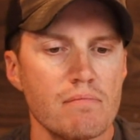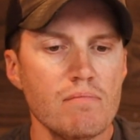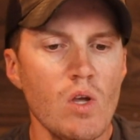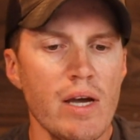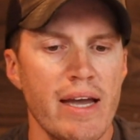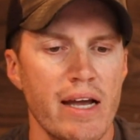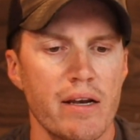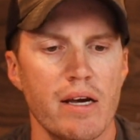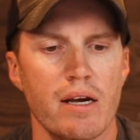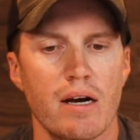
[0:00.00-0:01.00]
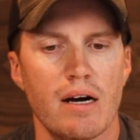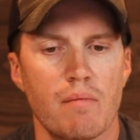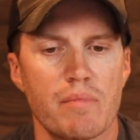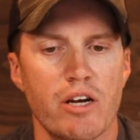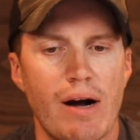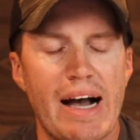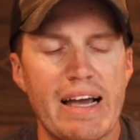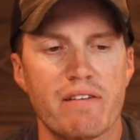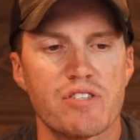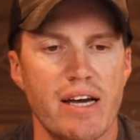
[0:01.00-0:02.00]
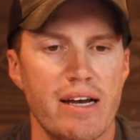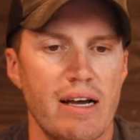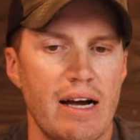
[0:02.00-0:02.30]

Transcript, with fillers: And um, you know, I have said